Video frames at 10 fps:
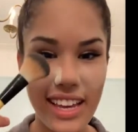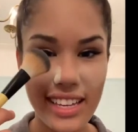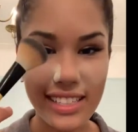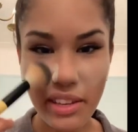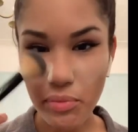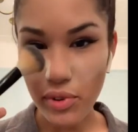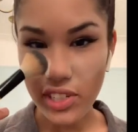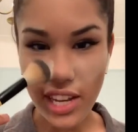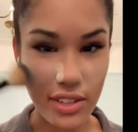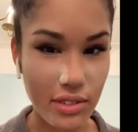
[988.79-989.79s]
same brush
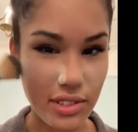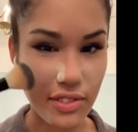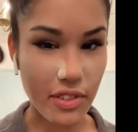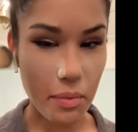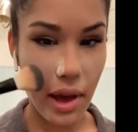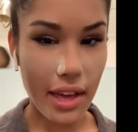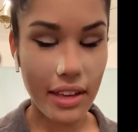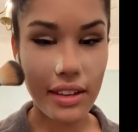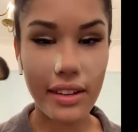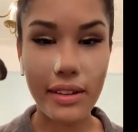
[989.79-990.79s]
I used for my
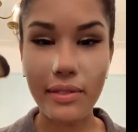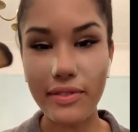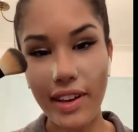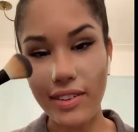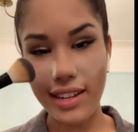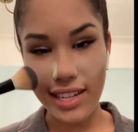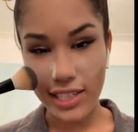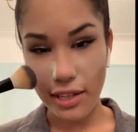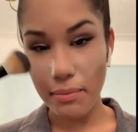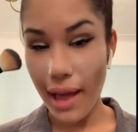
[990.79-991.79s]
um,
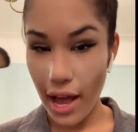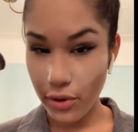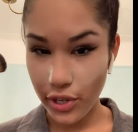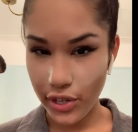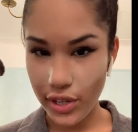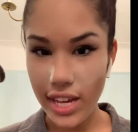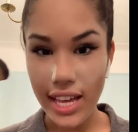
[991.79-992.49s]
foundation powder,